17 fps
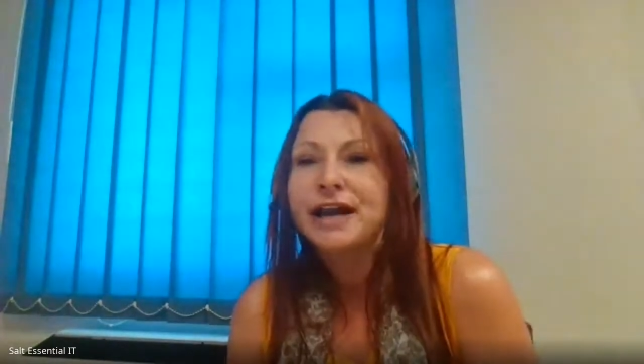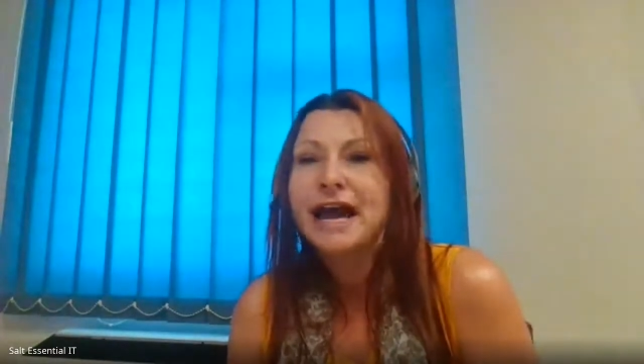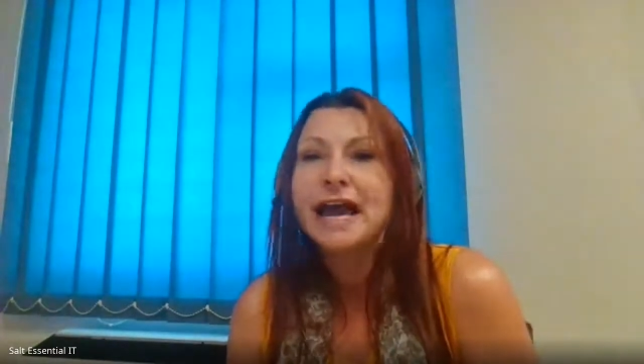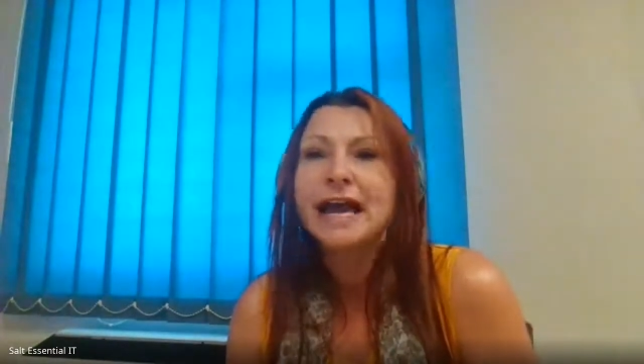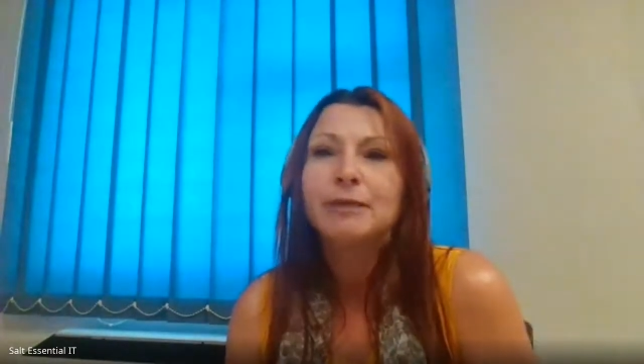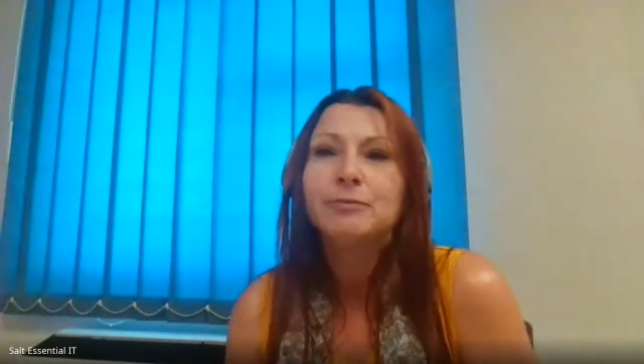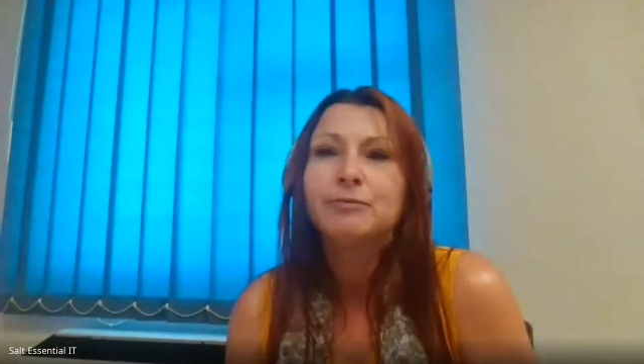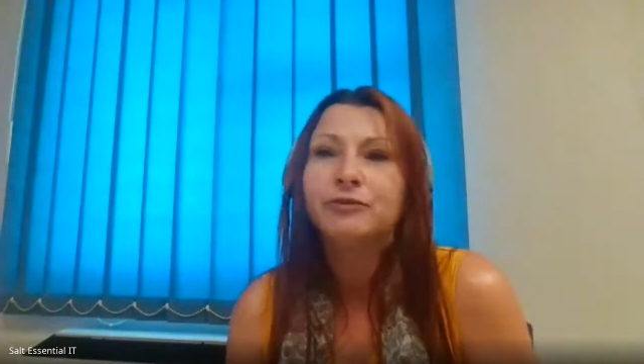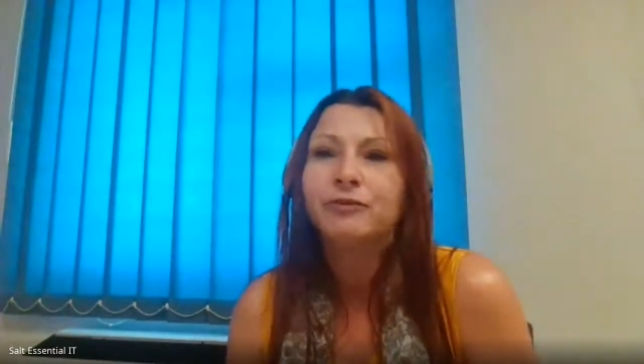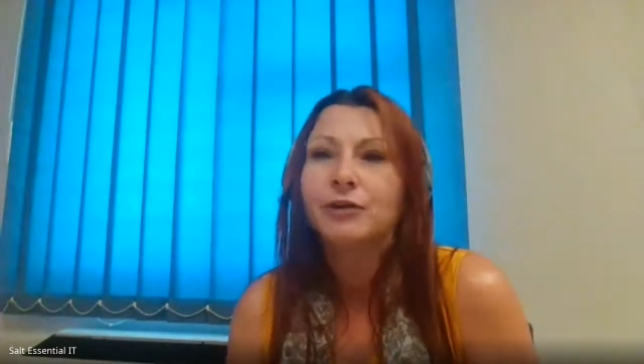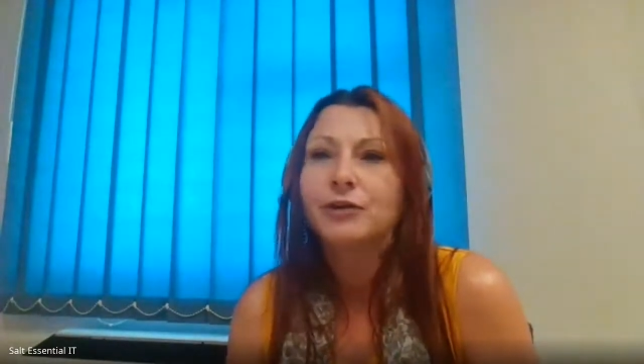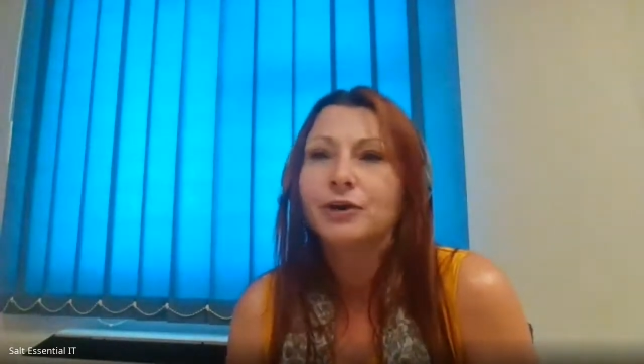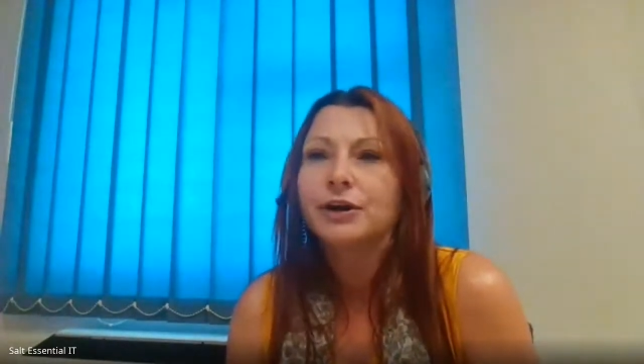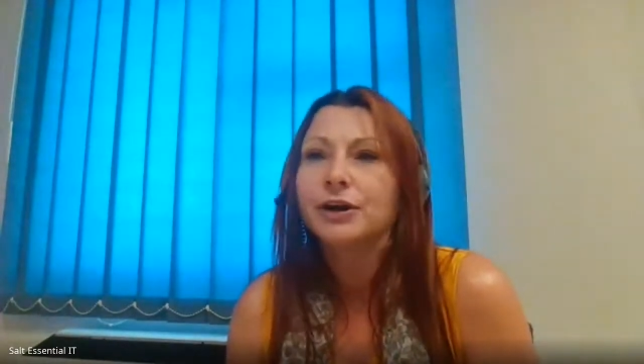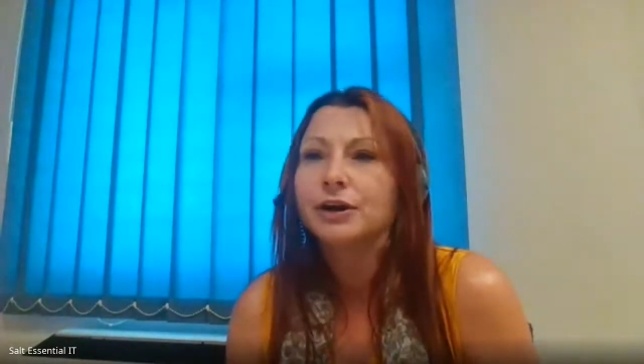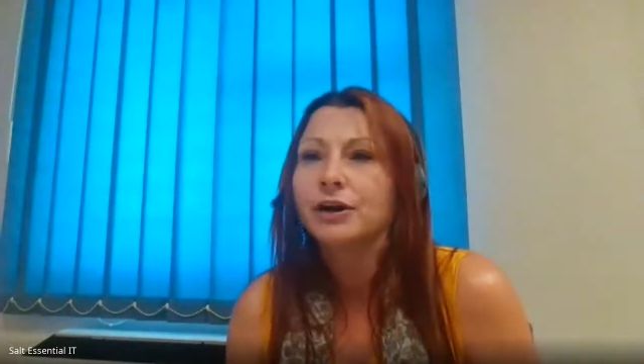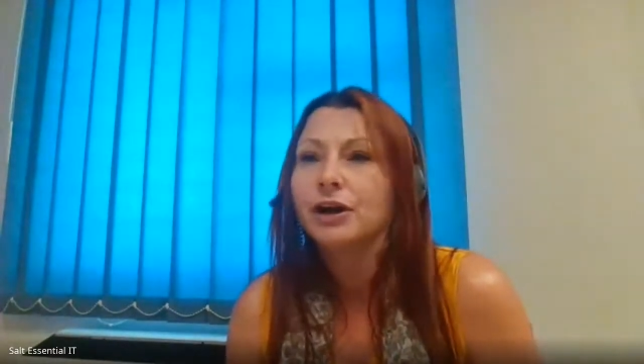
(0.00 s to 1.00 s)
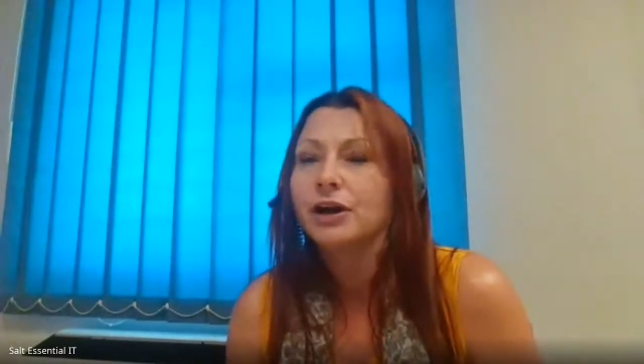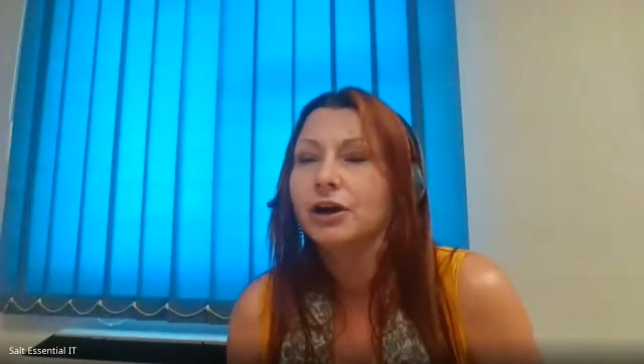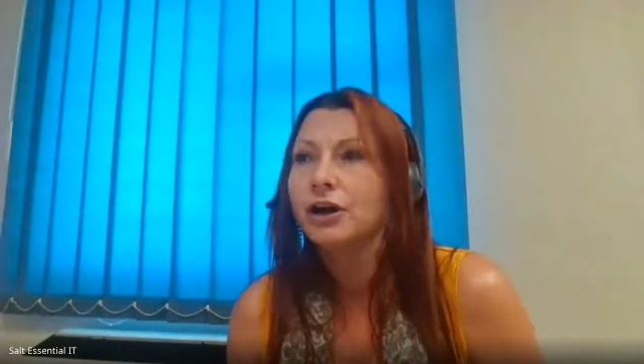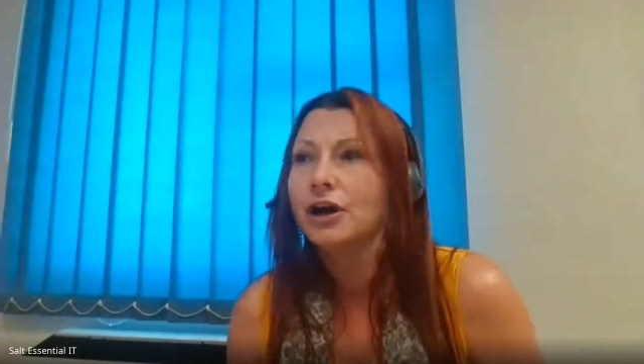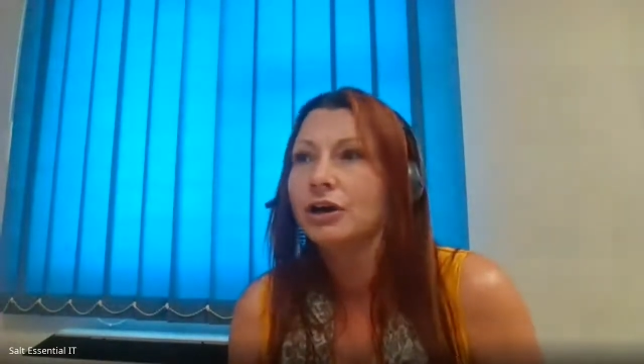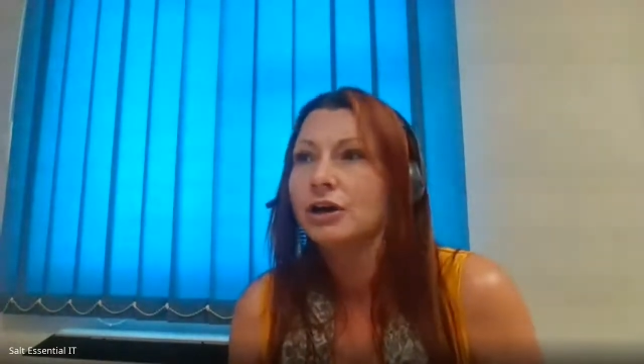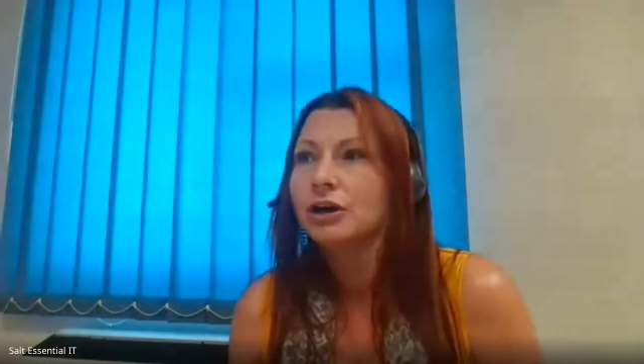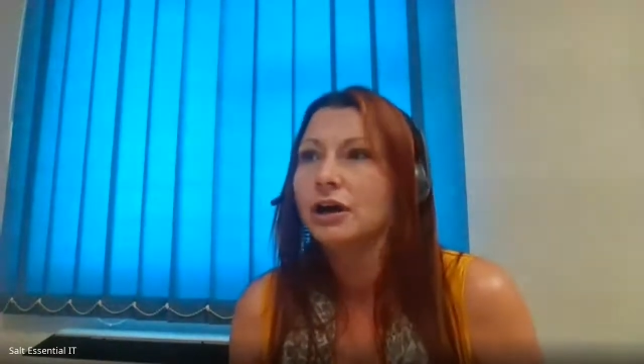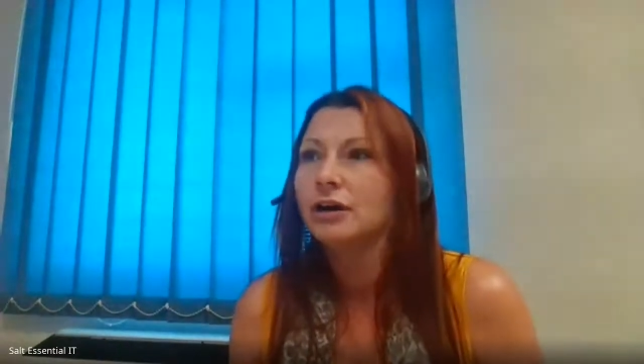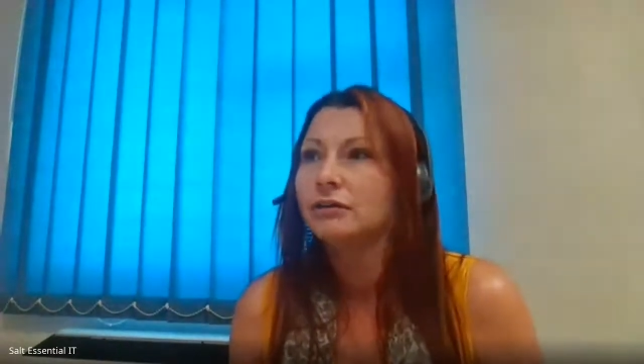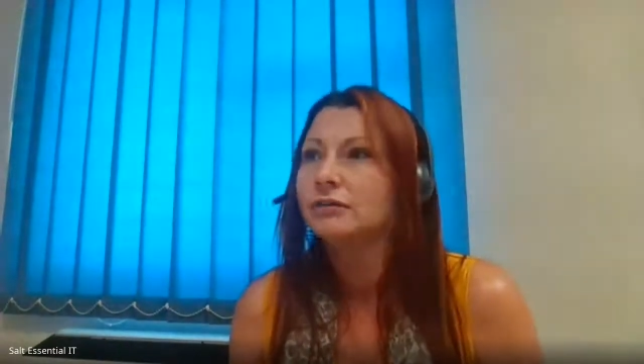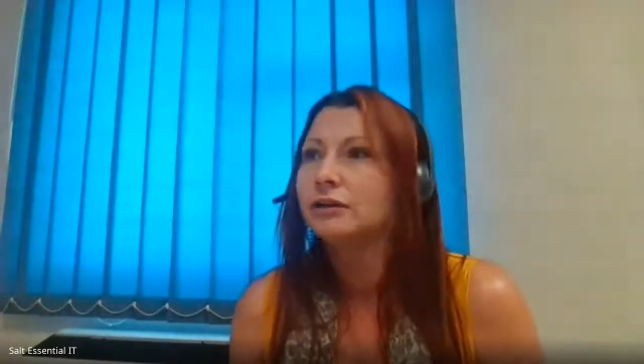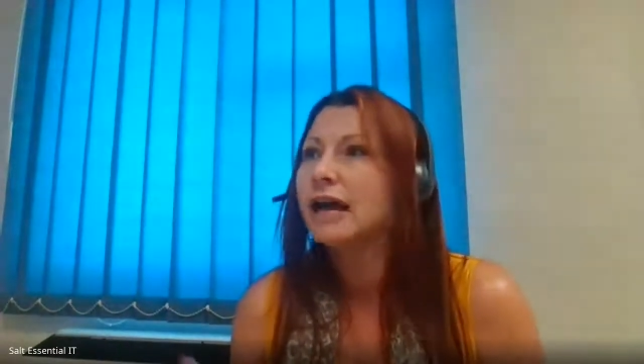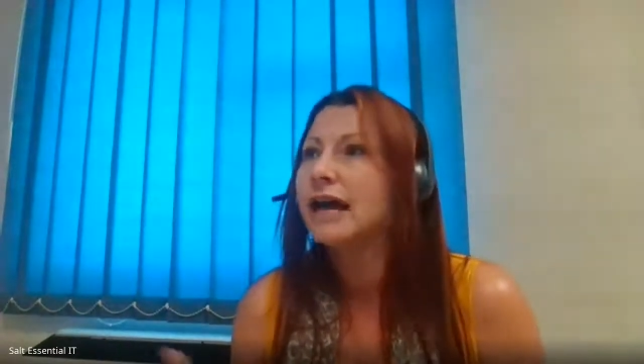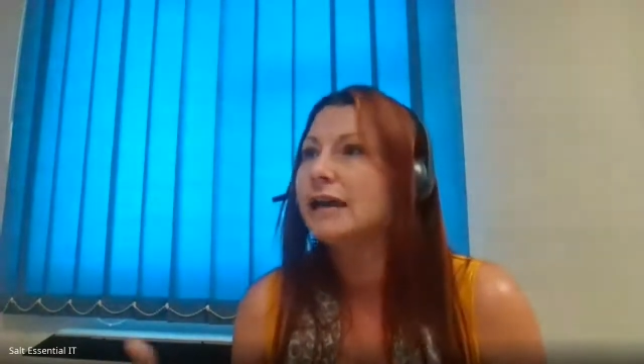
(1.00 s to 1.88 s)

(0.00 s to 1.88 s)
aim for an